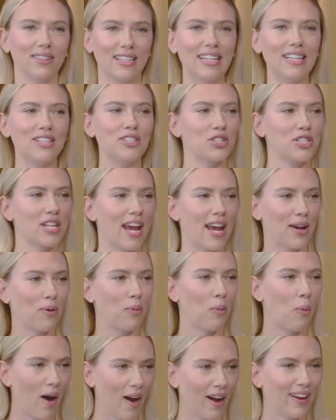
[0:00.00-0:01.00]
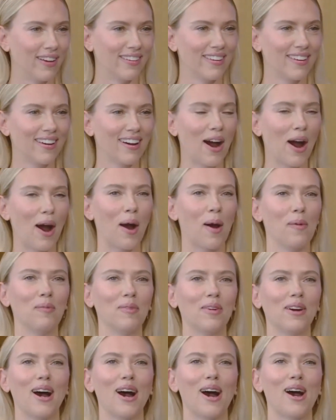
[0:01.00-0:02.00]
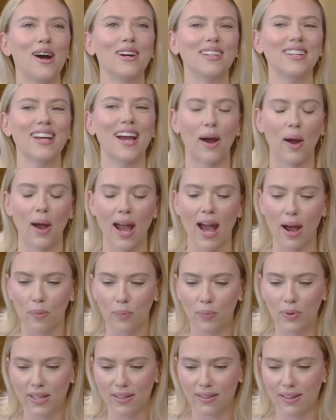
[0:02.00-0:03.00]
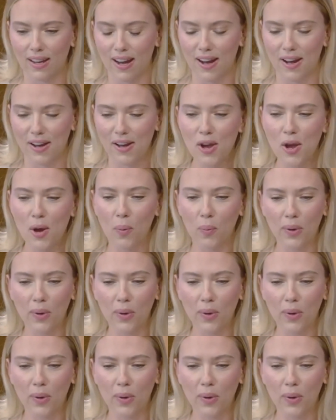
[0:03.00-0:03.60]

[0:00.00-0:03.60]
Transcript: singing and dancing in front of a mirror. She also